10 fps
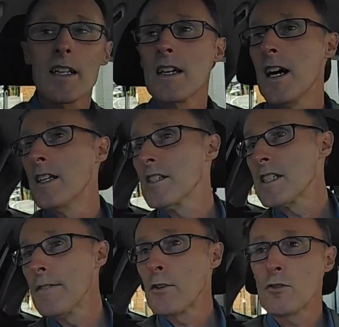and it's
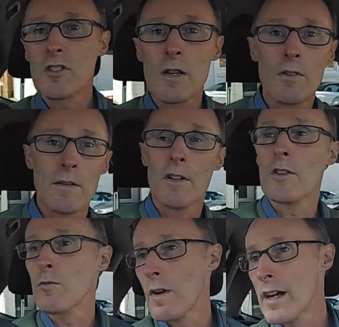difficult to see what's happening on
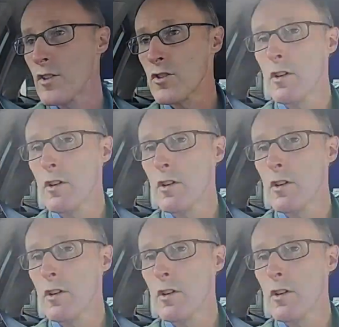the right, so